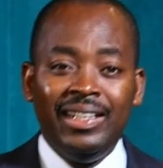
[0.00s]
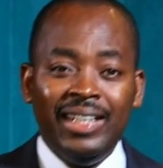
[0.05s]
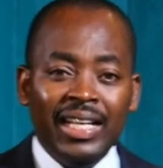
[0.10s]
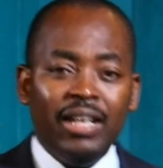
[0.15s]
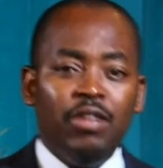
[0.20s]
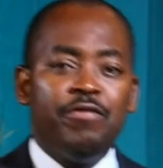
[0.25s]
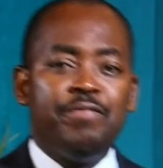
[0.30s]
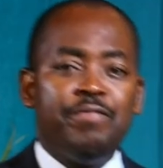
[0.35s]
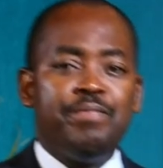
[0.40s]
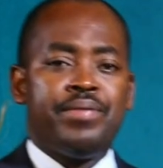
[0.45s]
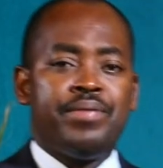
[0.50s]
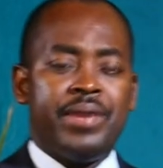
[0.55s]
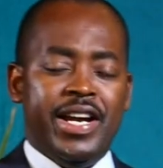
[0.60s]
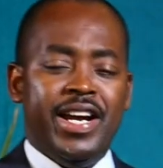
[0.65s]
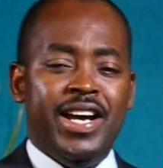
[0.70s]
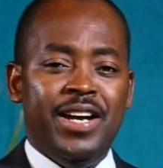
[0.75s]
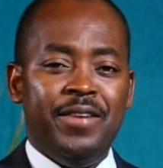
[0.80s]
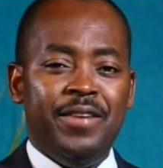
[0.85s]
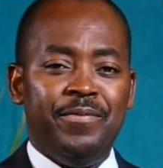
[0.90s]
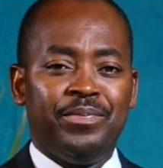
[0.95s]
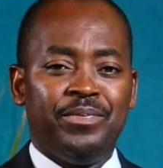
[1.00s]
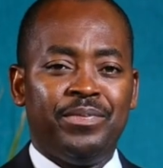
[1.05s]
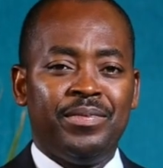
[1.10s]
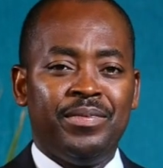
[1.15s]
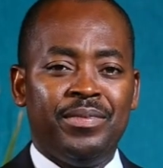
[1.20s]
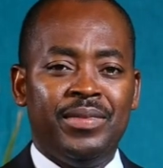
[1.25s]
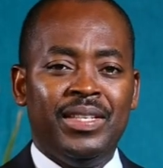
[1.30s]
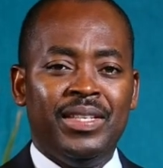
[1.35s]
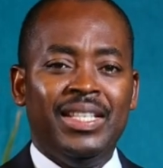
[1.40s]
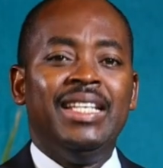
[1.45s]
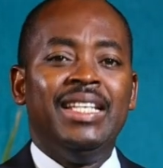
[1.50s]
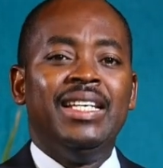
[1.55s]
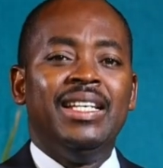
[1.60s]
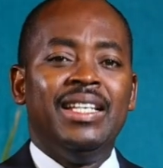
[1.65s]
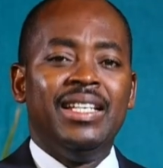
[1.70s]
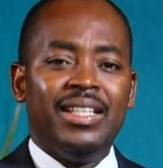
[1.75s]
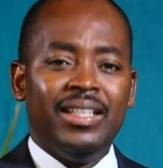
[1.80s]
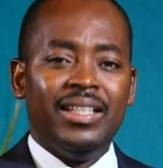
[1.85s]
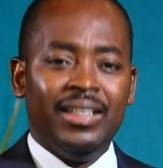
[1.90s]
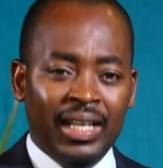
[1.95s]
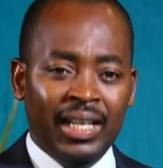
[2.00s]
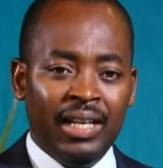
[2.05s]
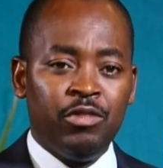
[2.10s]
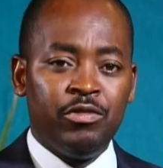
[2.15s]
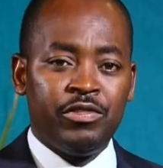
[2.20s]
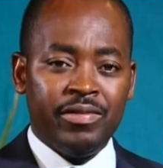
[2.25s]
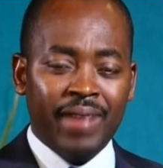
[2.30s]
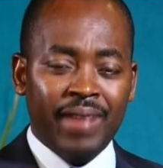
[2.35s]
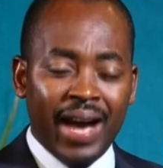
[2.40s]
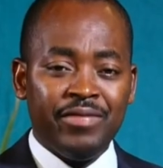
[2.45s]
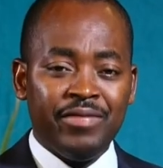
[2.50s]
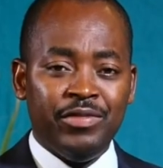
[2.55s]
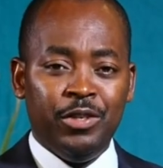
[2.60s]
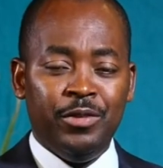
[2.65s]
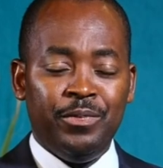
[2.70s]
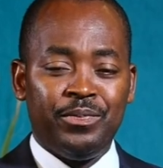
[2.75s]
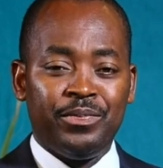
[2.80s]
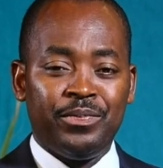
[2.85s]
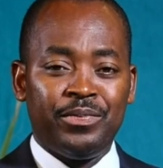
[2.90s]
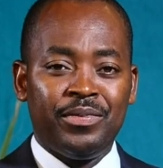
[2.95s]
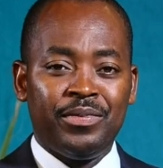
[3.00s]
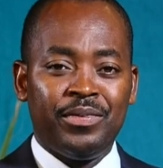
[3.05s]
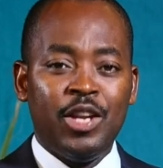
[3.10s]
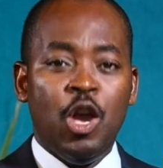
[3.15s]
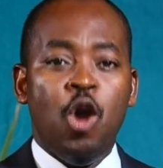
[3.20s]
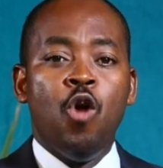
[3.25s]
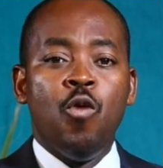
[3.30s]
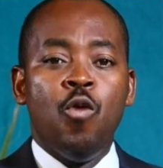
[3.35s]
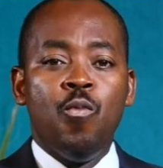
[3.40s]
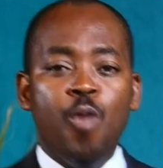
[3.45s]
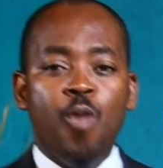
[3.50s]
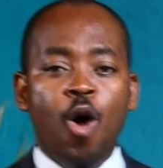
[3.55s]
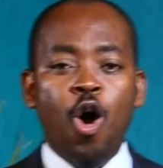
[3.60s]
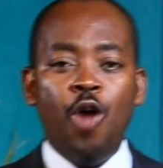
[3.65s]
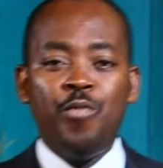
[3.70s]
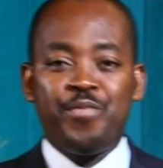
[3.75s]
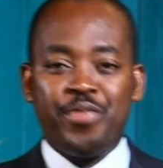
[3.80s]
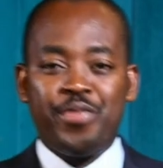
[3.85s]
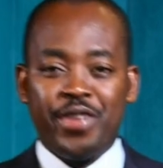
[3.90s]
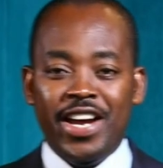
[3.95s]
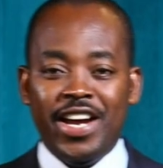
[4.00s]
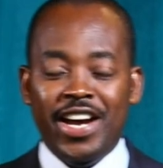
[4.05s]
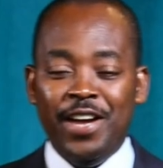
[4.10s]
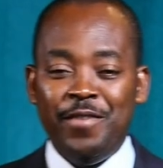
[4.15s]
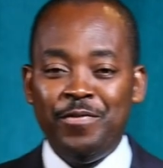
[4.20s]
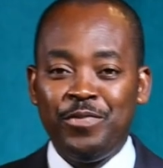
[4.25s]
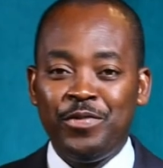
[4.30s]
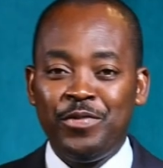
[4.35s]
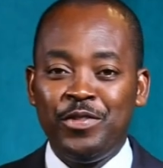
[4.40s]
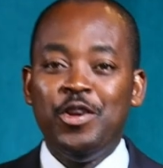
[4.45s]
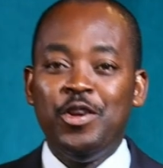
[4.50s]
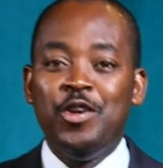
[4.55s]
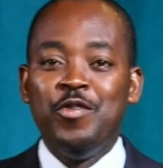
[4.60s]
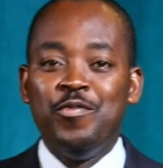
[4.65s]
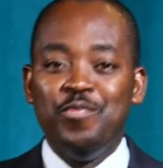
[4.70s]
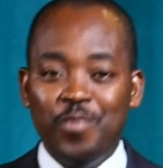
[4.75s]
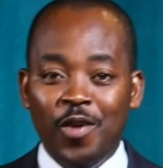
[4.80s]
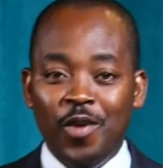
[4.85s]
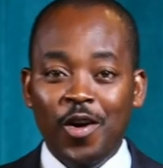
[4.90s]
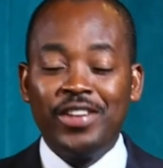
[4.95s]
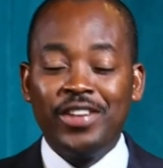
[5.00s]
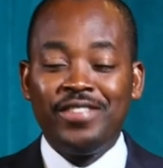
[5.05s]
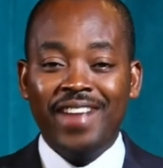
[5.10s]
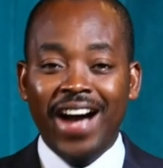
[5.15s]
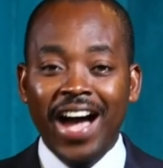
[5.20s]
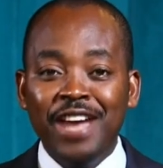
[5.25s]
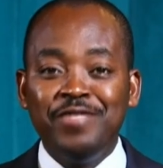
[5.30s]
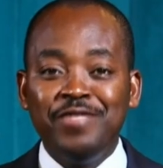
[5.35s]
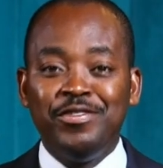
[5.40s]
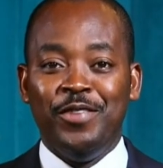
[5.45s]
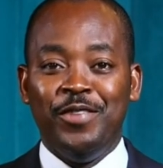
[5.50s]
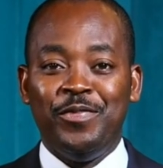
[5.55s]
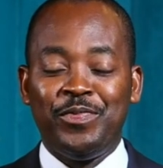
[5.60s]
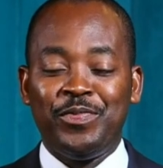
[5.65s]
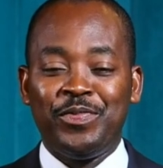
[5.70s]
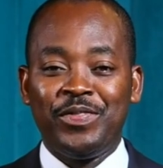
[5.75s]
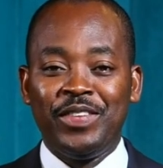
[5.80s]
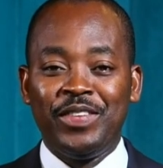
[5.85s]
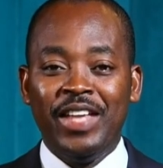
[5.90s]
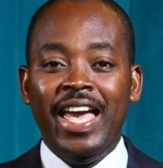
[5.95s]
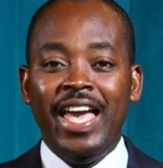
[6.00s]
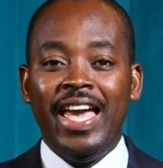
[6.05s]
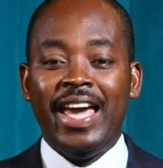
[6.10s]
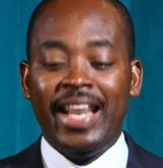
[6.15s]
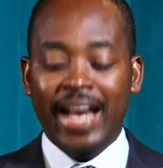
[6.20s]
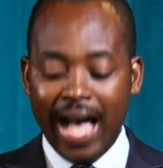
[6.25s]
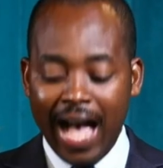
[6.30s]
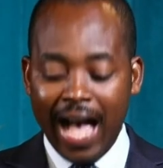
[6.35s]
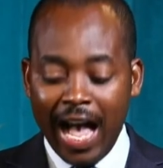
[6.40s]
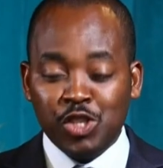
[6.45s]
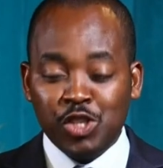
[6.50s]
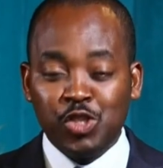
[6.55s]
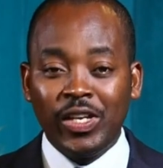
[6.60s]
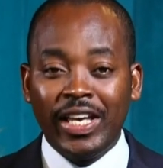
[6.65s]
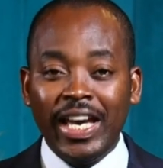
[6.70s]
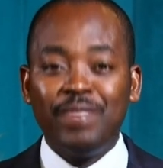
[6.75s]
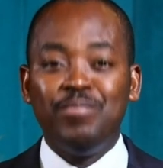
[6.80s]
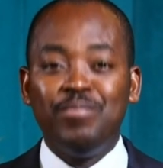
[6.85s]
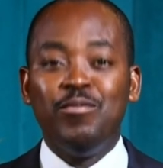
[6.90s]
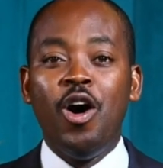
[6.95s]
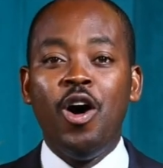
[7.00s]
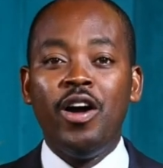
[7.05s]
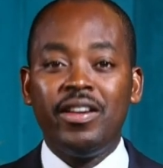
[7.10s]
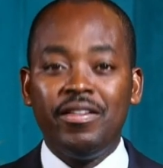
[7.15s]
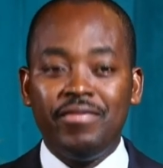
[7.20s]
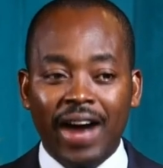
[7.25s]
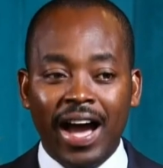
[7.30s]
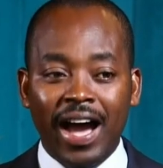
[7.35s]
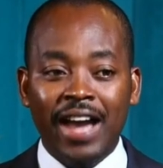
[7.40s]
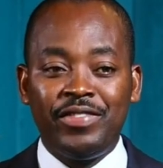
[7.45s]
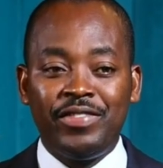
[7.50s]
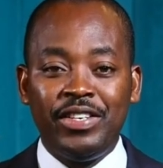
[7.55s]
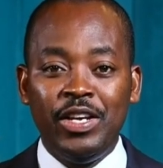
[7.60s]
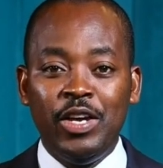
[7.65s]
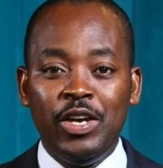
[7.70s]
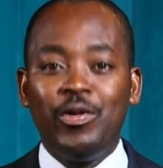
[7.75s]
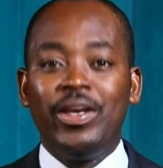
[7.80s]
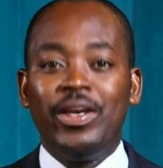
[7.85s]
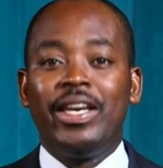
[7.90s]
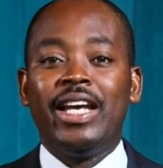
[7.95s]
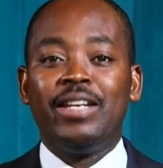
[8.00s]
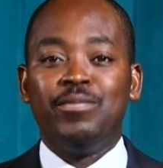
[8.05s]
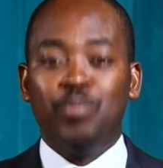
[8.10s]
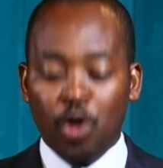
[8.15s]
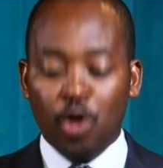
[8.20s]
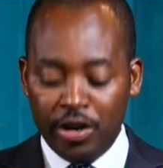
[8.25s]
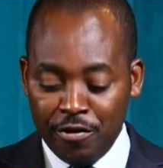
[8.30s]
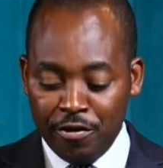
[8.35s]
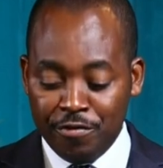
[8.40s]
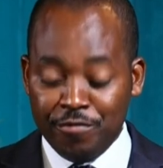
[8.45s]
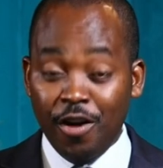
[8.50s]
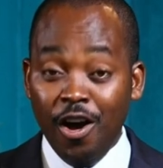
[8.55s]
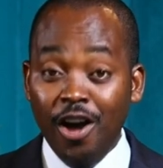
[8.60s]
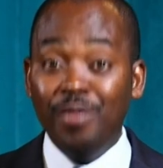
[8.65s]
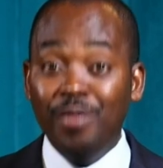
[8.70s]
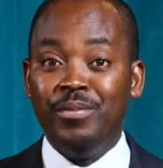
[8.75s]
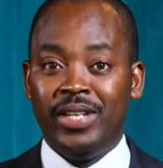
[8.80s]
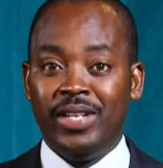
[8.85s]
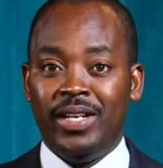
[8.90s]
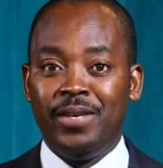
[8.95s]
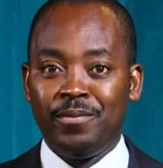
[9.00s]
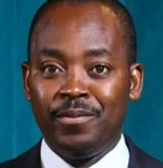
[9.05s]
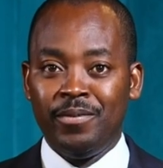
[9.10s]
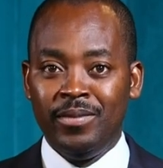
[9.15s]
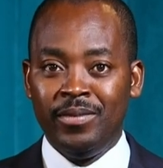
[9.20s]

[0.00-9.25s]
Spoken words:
little prayer, little revival. More prayer, more revival. And as we get more revived, we get more reformed.